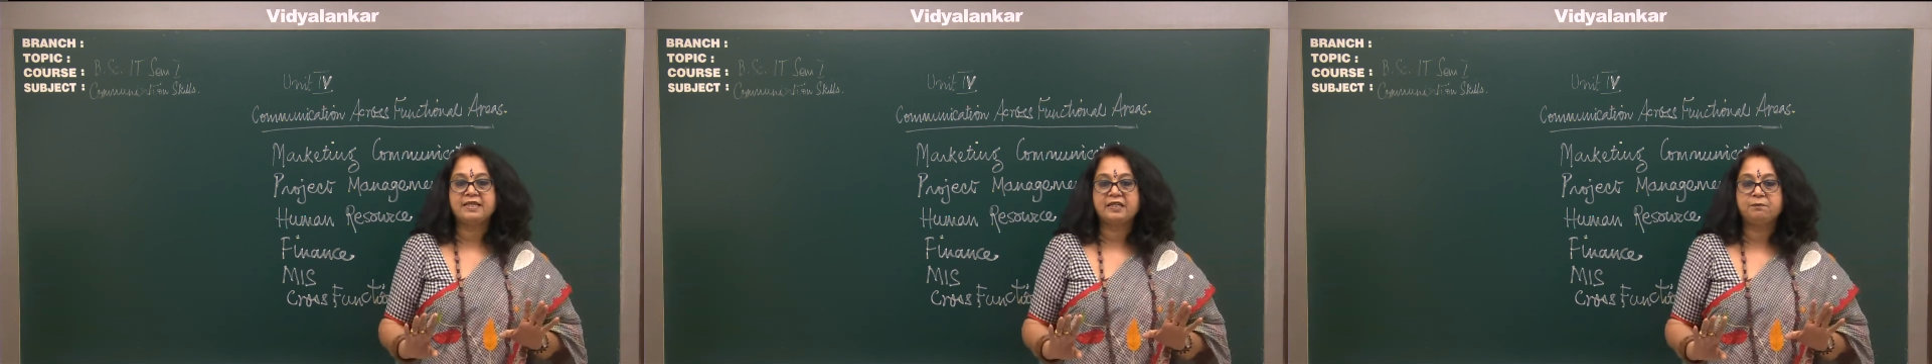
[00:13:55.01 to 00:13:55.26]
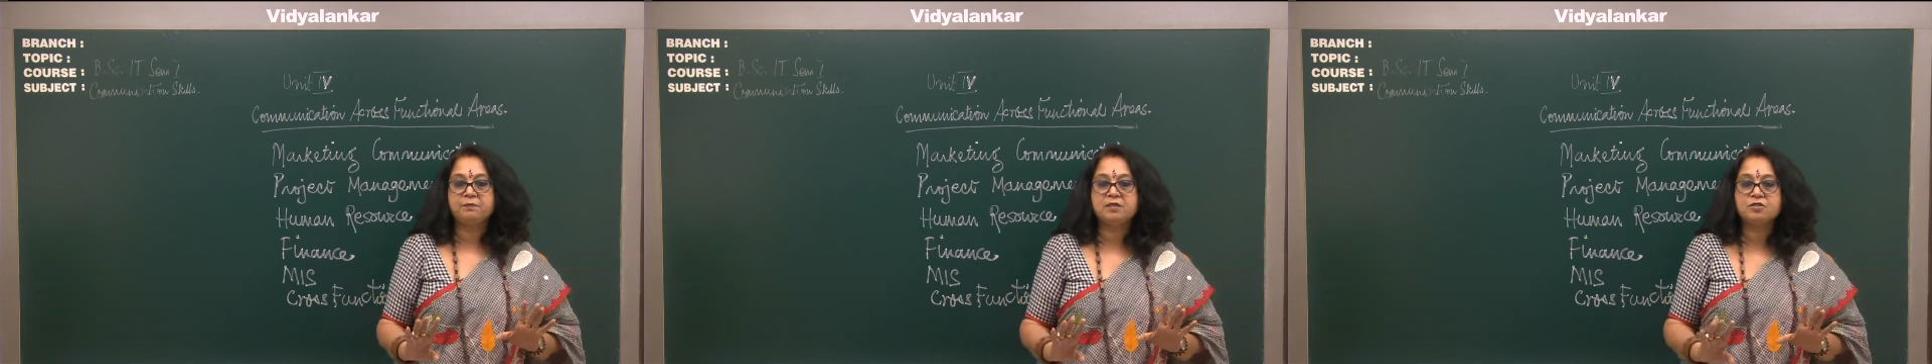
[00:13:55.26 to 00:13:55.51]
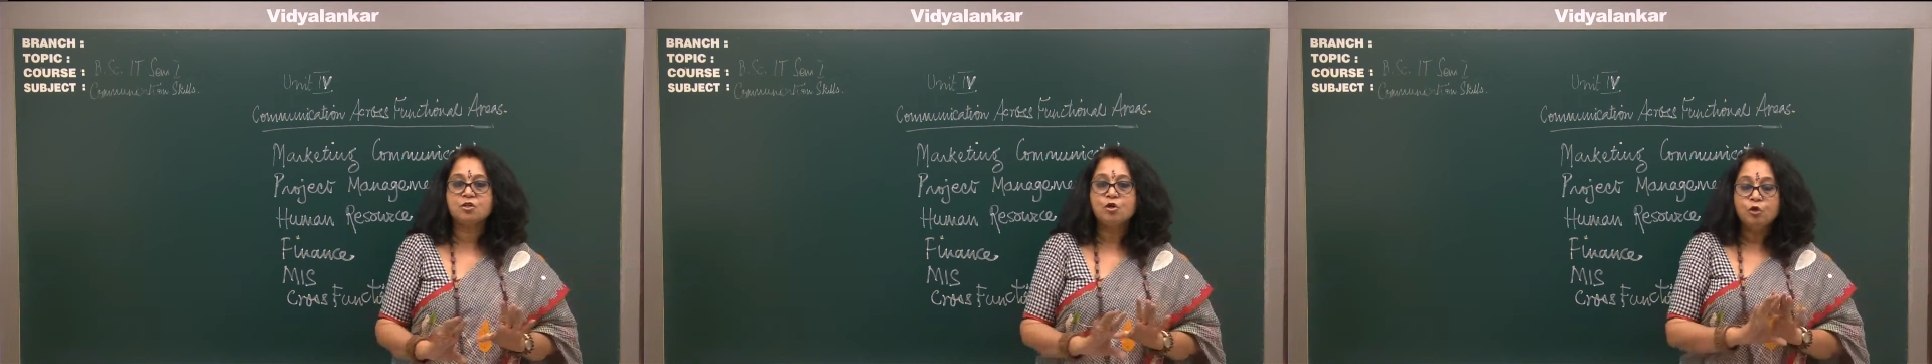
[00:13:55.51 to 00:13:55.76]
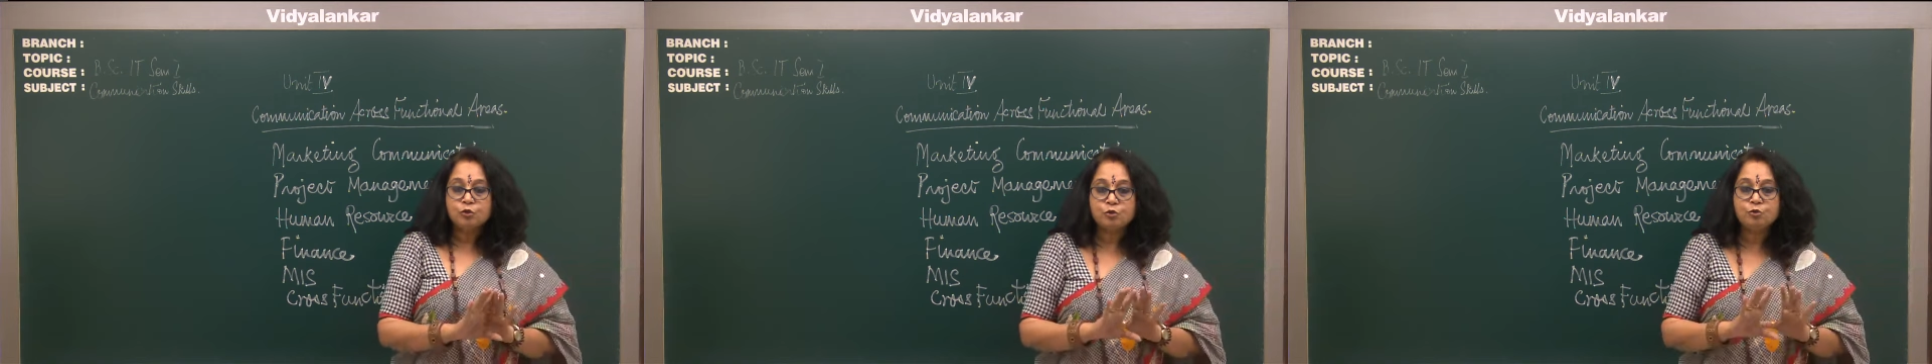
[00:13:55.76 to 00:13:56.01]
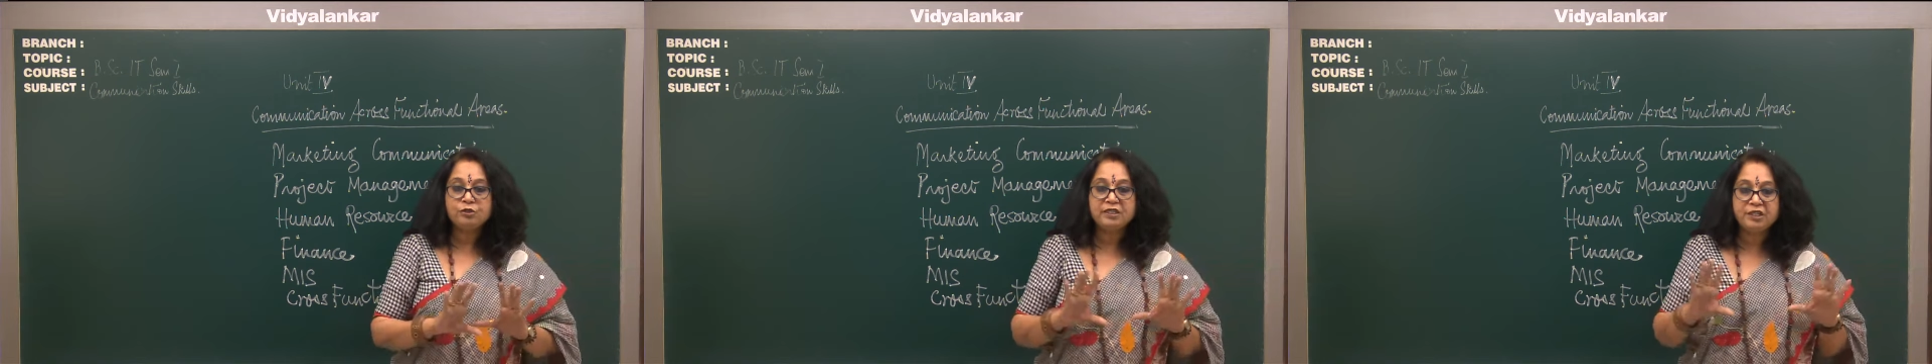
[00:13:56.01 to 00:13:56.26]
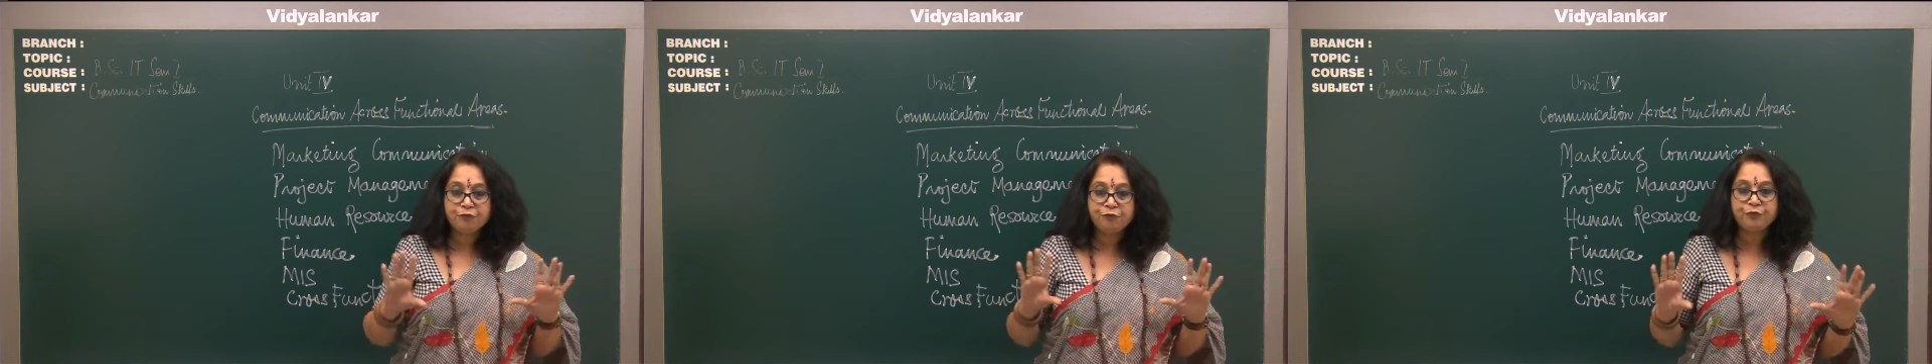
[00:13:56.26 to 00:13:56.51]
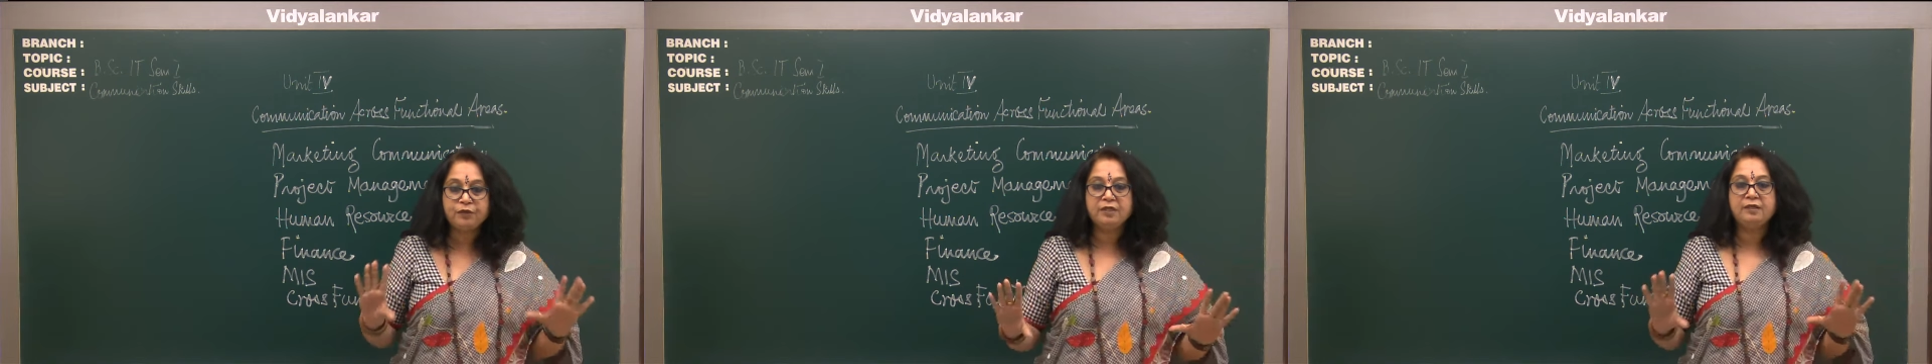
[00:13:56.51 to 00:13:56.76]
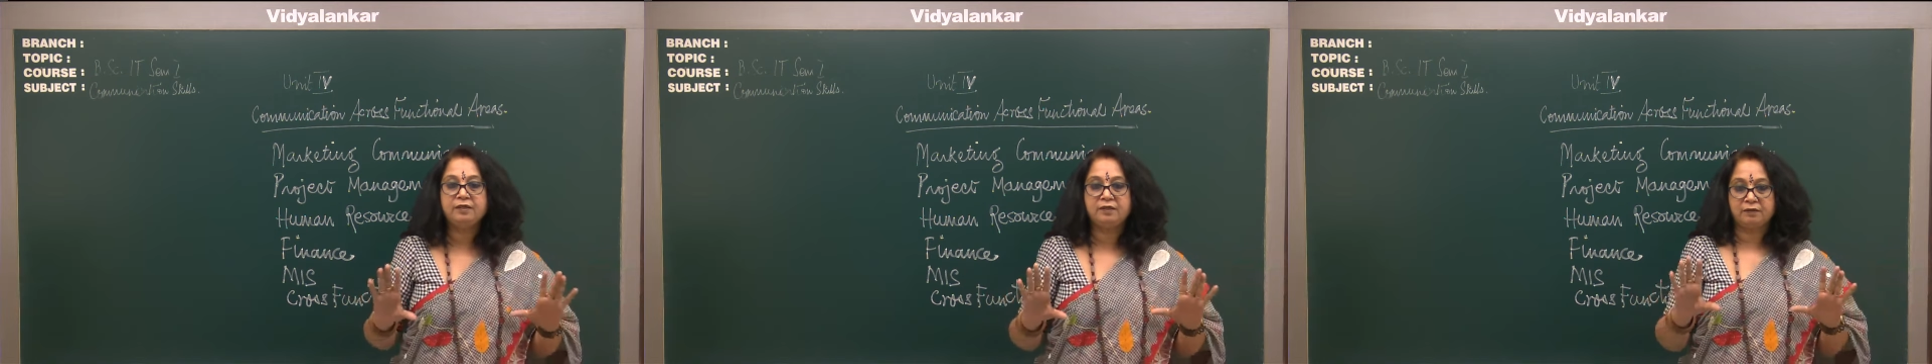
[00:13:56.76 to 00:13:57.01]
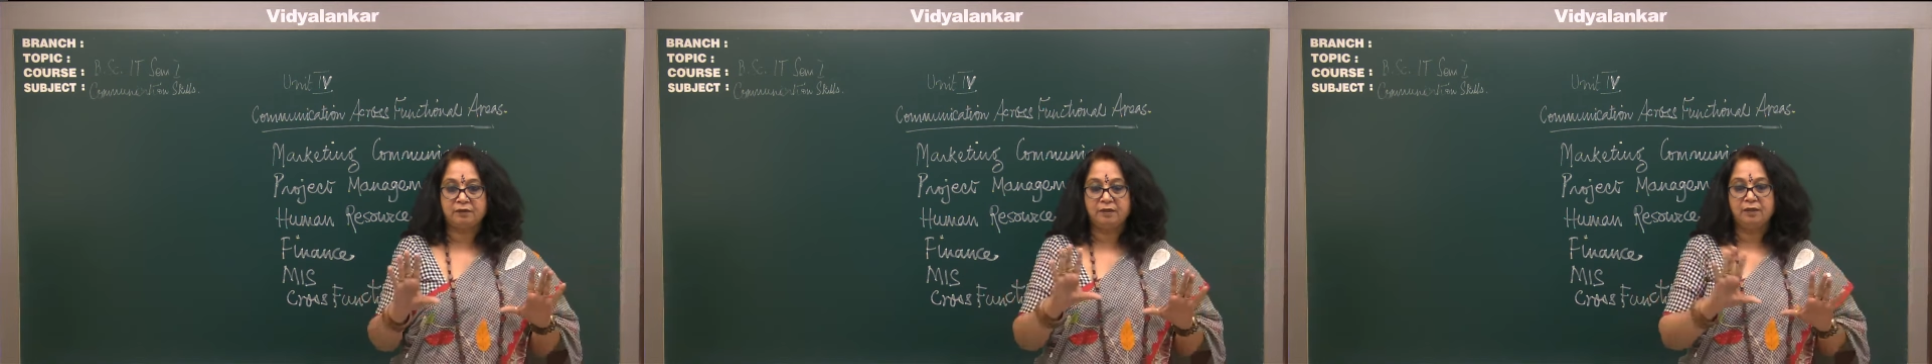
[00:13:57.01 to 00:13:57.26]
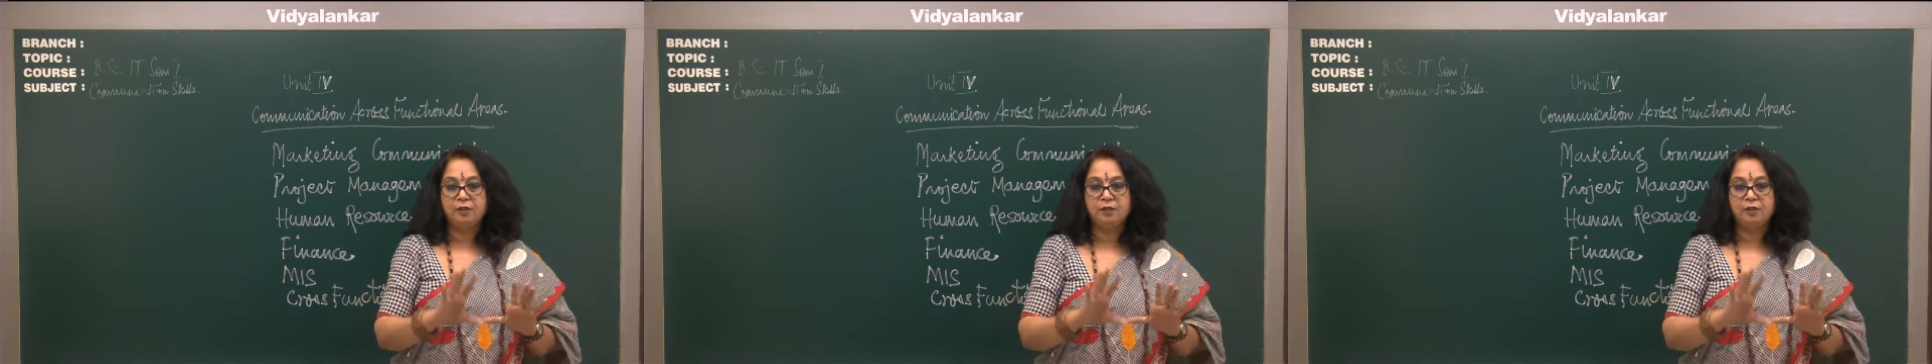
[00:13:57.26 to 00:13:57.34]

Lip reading: statements through the different